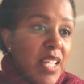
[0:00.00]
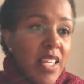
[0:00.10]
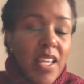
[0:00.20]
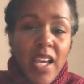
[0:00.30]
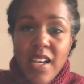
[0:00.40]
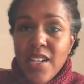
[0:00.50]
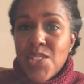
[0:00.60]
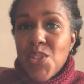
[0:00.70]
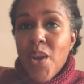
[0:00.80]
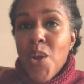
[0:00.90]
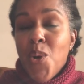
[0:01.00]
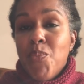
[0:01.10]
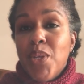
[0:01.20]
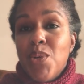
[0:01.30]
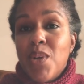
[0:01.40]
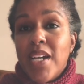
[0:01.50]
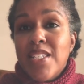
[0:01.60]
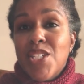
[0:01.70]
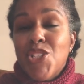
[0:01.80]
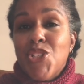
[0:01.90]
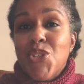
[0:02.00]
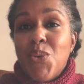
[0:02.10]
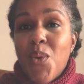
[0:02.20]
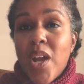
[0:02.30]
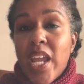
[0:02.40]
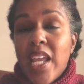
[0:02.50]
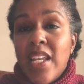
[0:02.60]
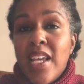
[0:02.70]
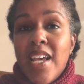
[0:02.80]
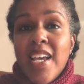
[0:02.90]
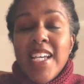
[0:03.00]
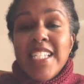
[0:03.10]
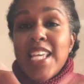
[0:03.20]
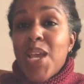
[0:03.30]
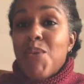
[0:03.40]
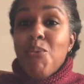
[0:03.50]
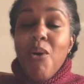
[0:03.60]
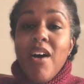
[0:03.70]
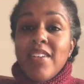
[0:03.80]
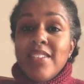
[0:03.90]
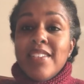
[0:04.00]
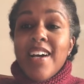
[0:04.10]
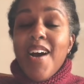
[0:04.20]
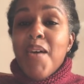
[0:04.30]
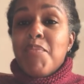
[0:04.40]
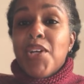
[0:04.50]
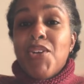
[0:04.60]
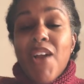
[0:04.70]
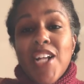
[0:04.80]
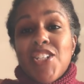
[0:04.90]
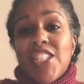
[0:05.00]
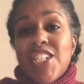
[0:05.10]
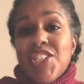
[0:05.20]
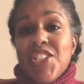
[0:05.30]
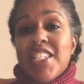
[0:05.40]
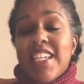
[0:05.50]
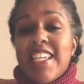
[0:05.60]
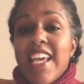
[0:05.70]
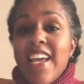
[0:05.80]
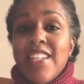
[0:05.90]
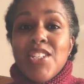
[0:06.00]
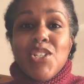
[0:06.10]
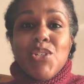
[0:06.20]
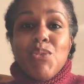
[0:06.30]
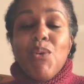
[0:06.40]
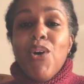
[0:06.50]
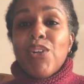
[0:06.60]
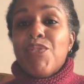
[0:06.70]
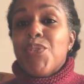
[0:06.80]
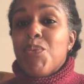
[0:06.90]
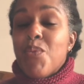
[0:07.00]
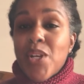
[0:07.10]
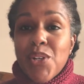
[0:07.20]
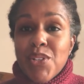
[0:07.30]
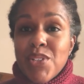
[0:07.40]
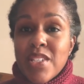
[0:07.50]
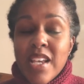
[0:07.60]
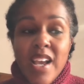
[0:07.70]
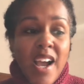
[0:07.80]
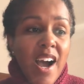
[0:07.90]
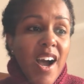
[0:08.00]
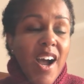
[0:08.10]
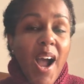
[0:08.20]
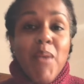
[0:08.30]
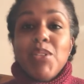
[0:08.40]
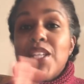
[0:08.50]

yeah, so I hope that you guys enjoyed day one. Um, congratulations again to all of the winners. Uh, I will